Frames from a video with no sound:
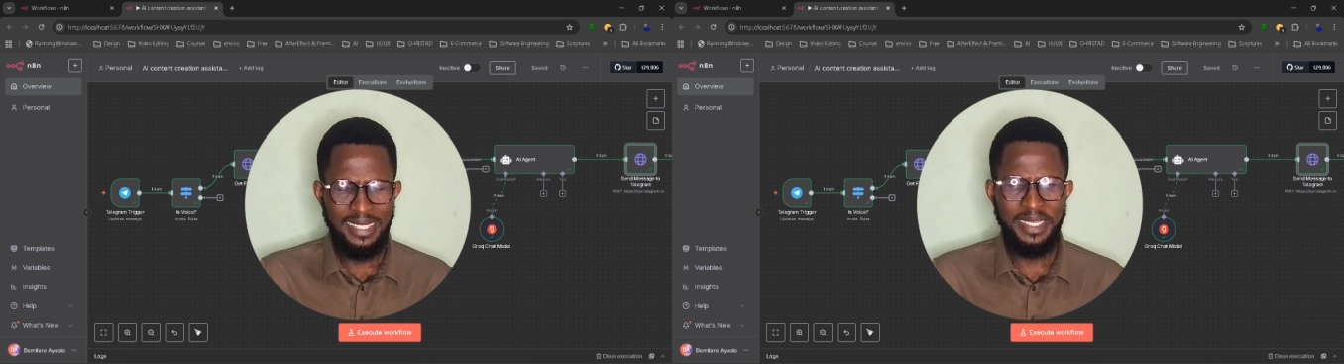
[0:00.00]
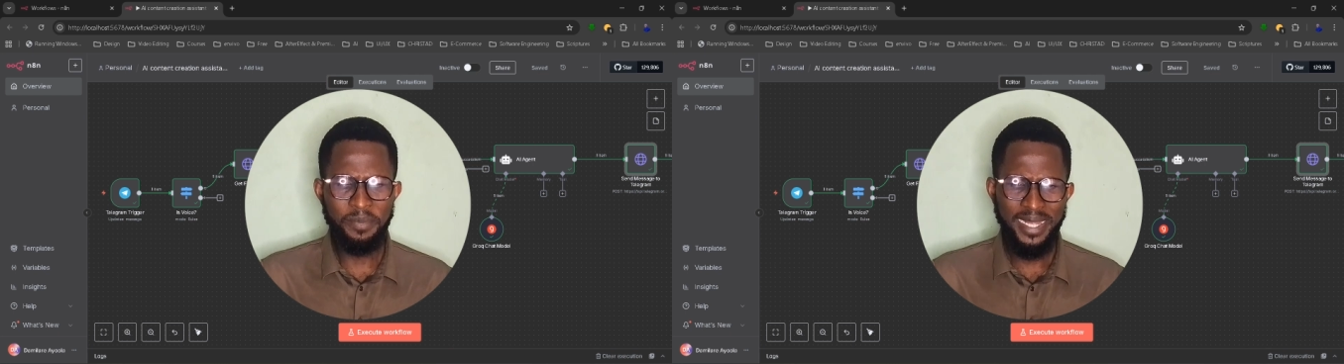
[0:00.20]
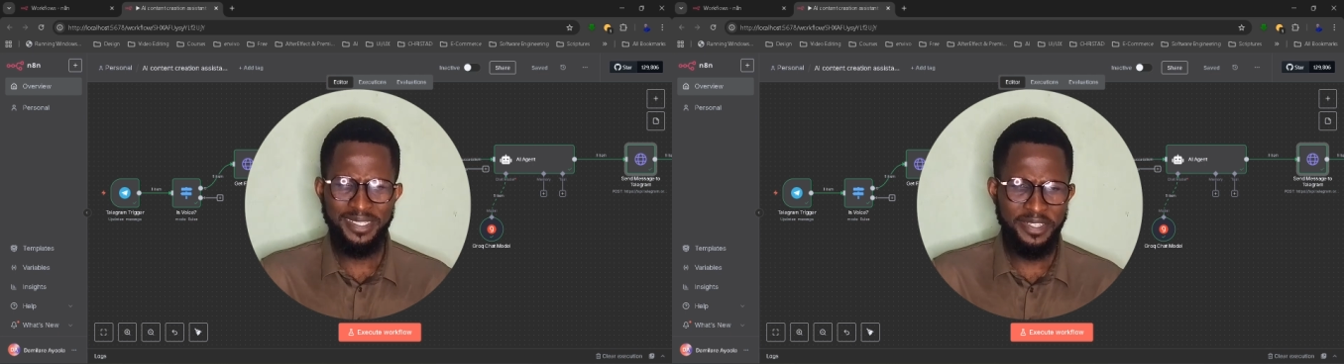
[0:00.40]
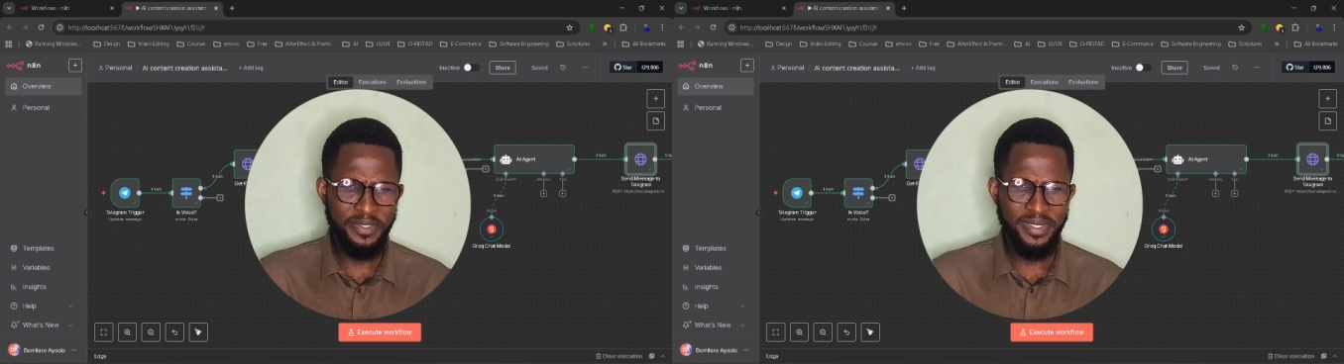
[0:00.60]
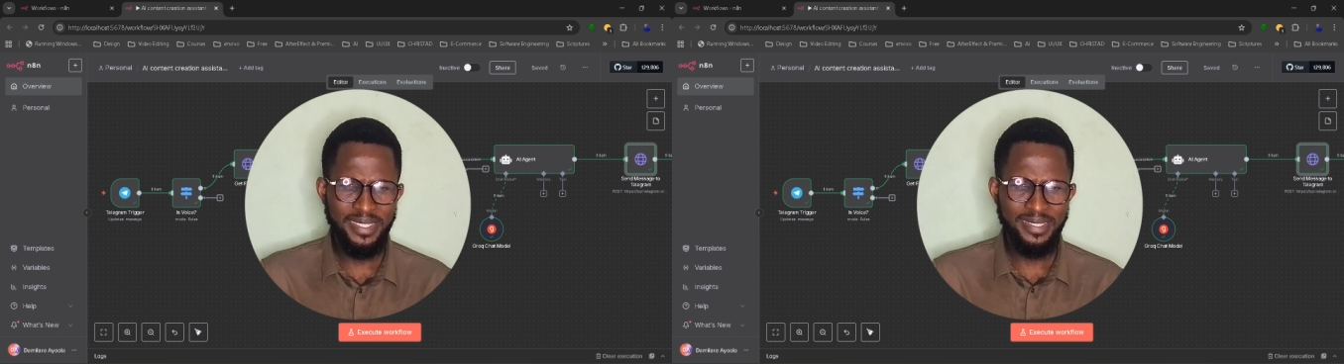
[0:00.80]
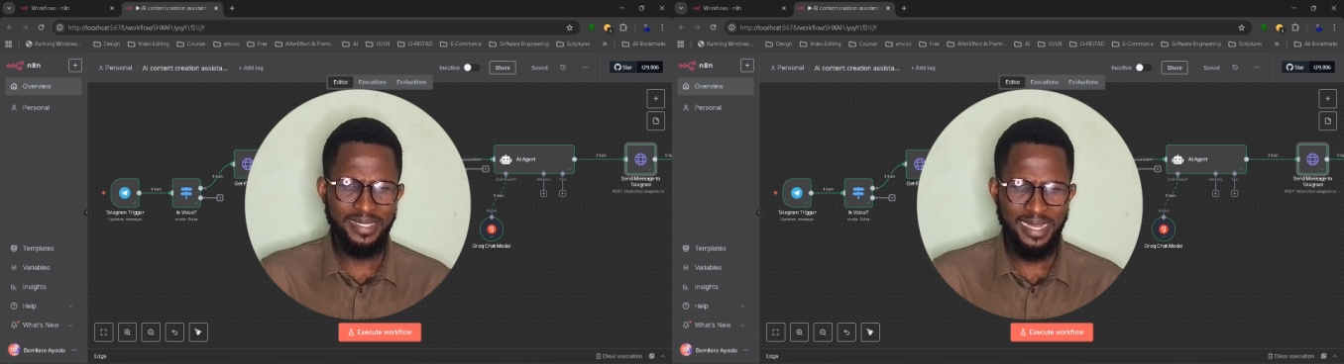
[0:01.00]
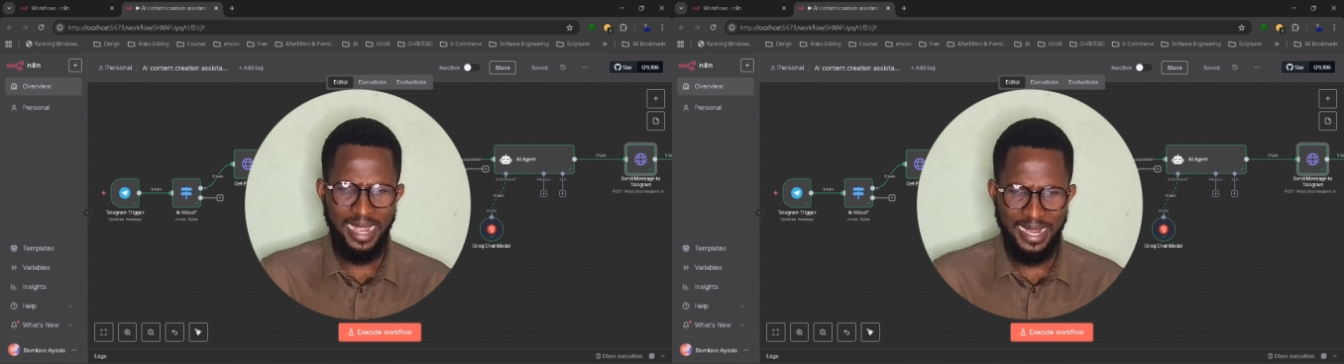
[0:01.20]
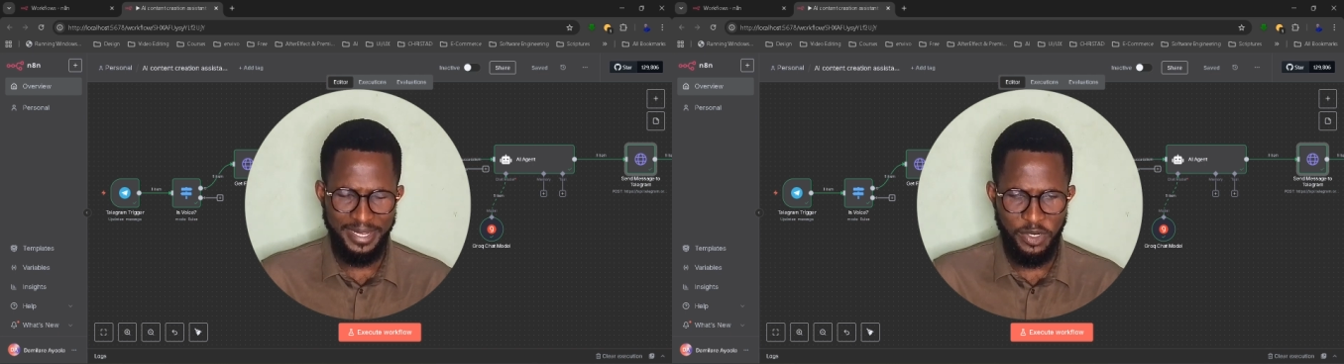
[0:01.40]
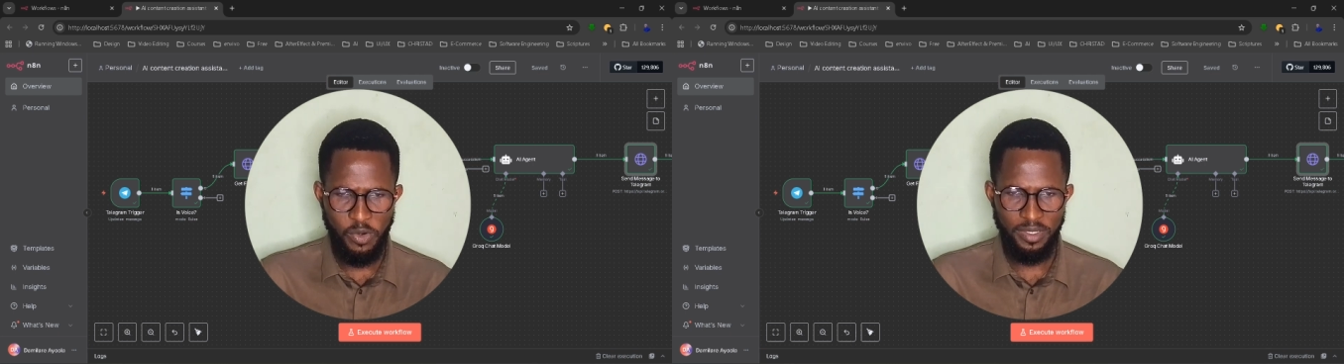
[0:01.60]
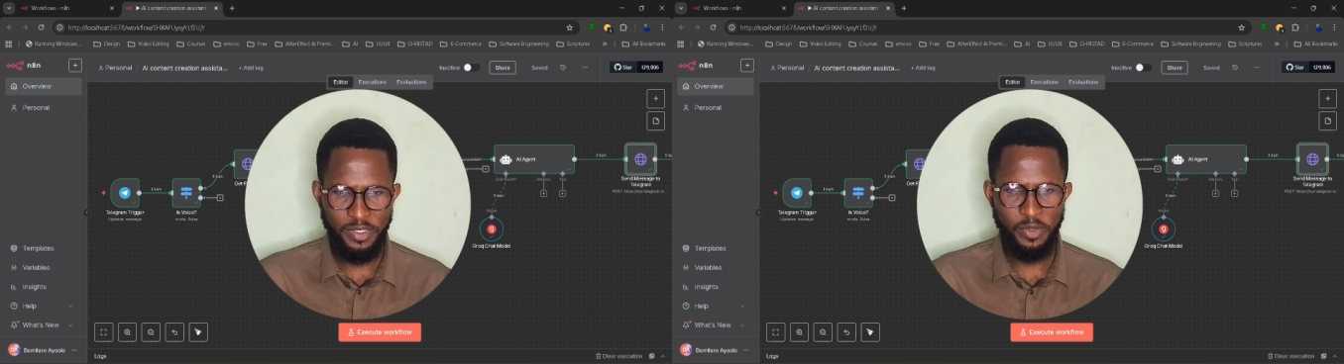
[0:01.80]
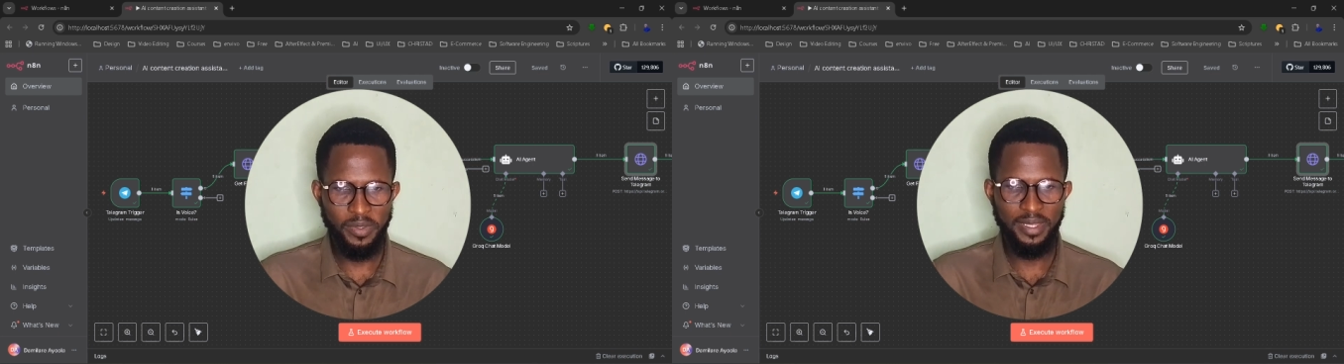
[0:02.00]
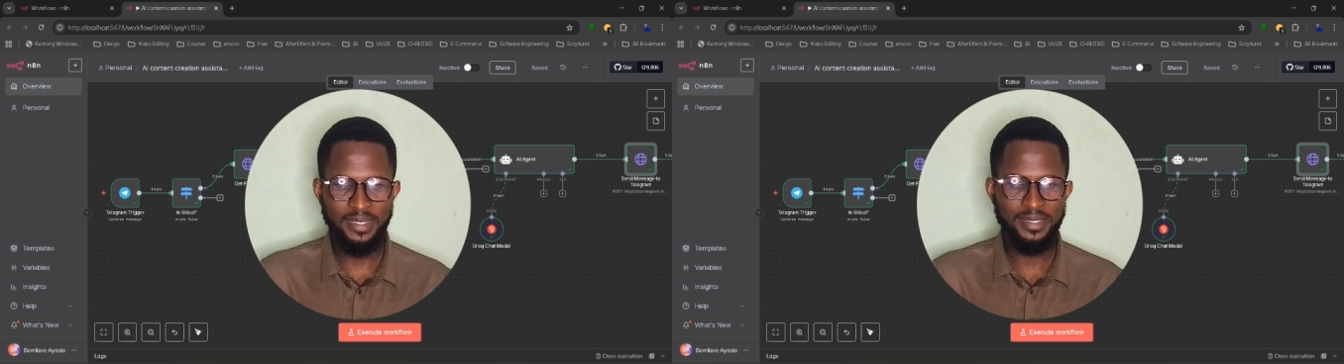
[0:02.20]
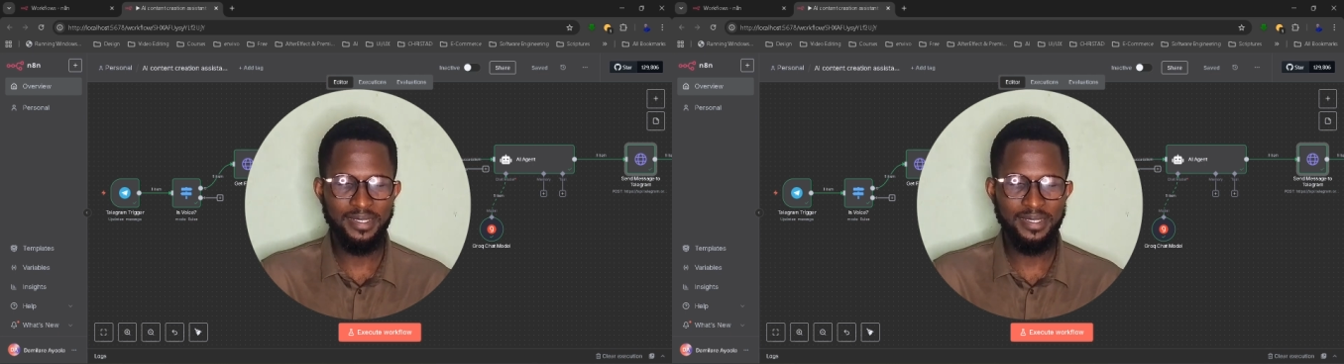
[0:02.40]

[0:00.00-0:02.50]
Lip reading: Imagine creating high quality content